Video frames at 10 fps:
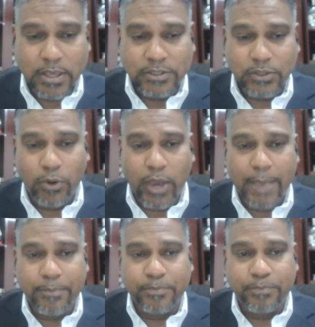So
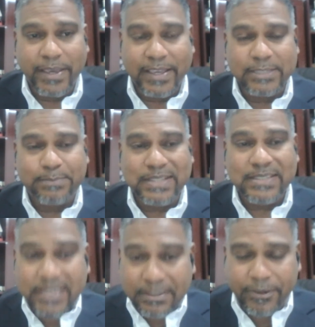I'm making
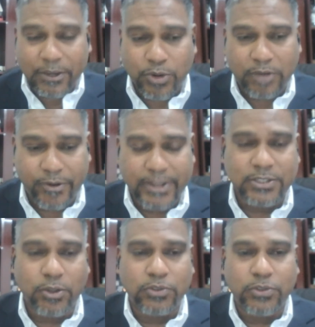specific
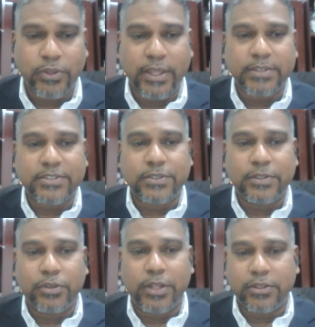reference now to
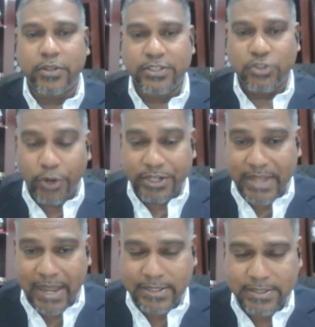the storage
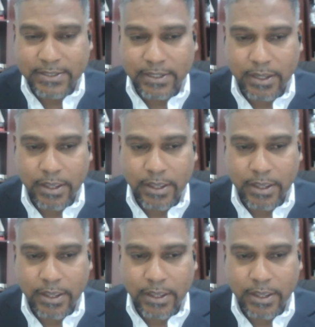tanks.